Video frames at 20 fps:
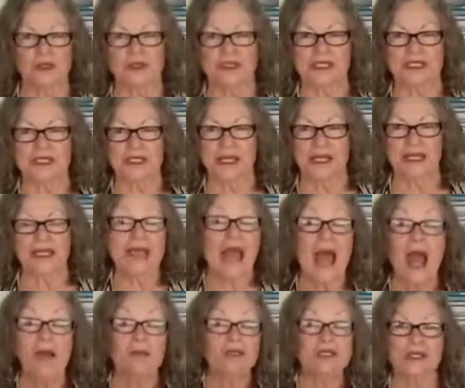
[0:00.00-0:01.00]
going to say and
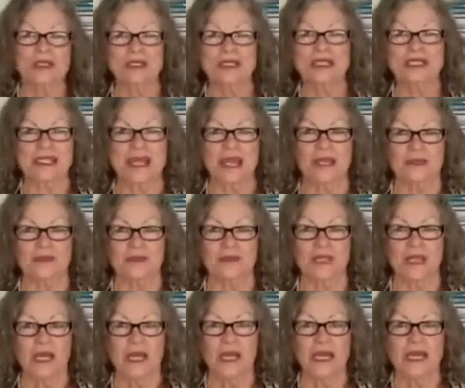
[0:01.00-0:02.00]
how it's going to sound.
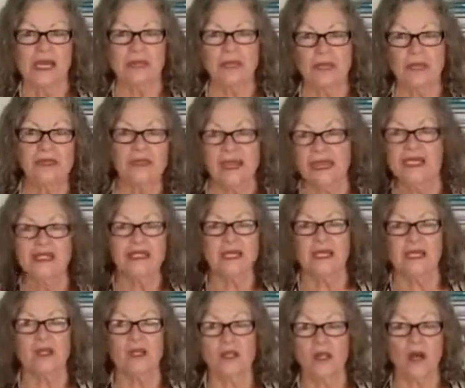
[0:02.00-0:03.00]
And then they
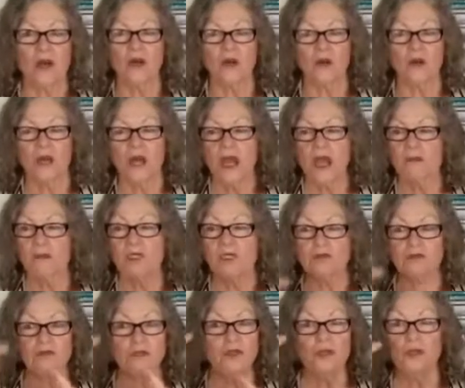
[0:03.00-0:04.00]
say hello. But
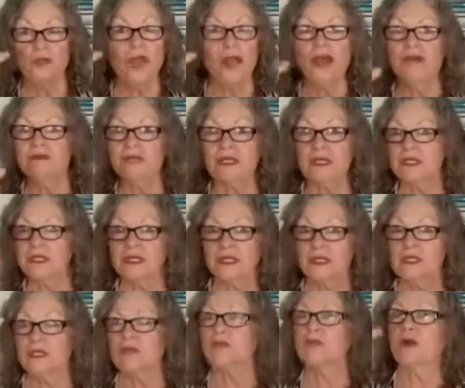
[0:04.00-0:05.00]
if you haven't
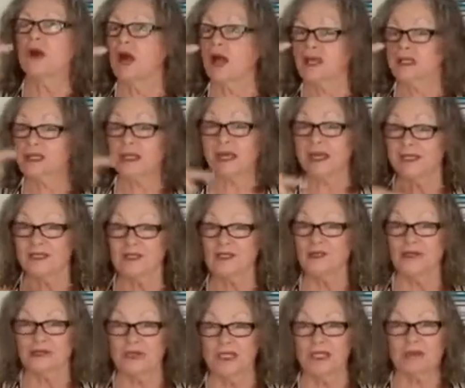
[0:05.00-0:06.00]
linearized that
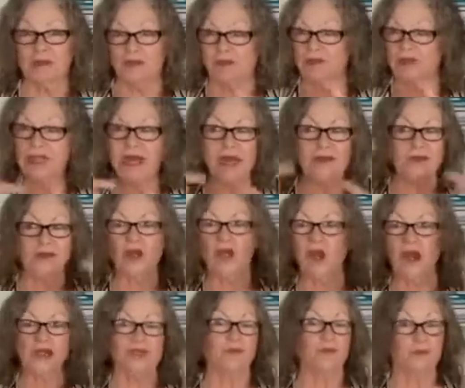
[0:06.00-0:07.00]
stream, if it haven't
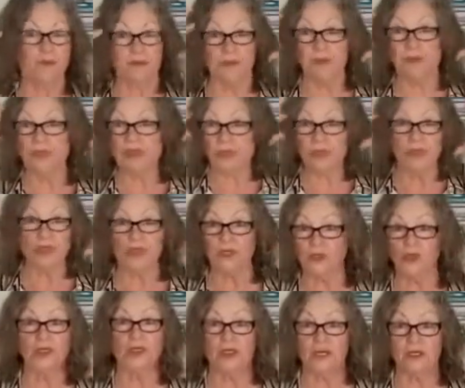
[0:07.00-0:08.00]
gotten from between
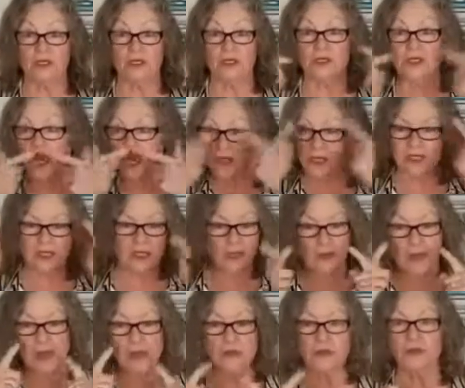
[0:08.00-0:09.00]
your ears to come
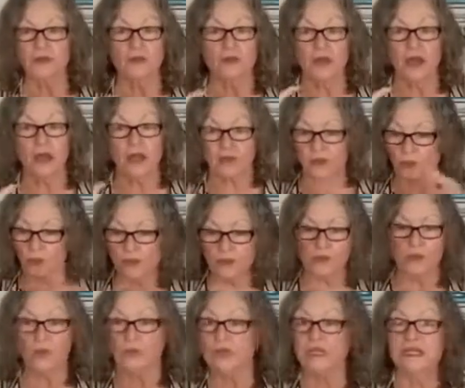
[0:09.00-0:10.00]
out your mouth one
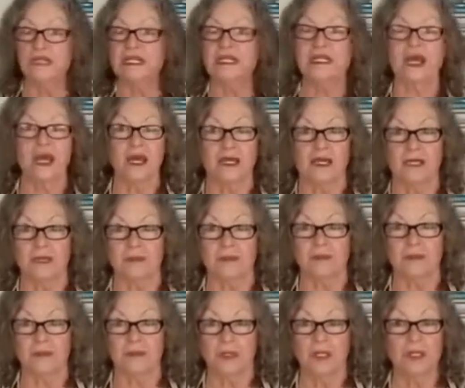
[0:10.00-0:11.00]
word at a time,
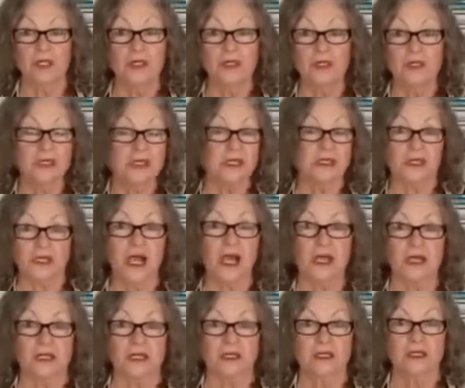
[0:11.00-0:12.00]
you're
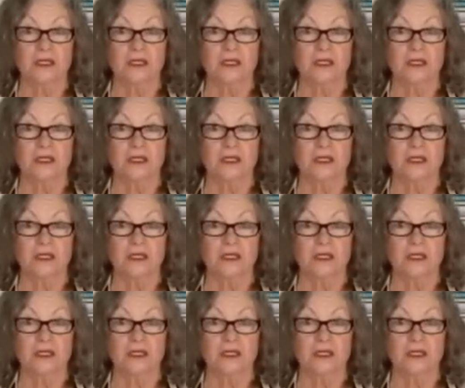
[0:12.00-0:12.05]
stuck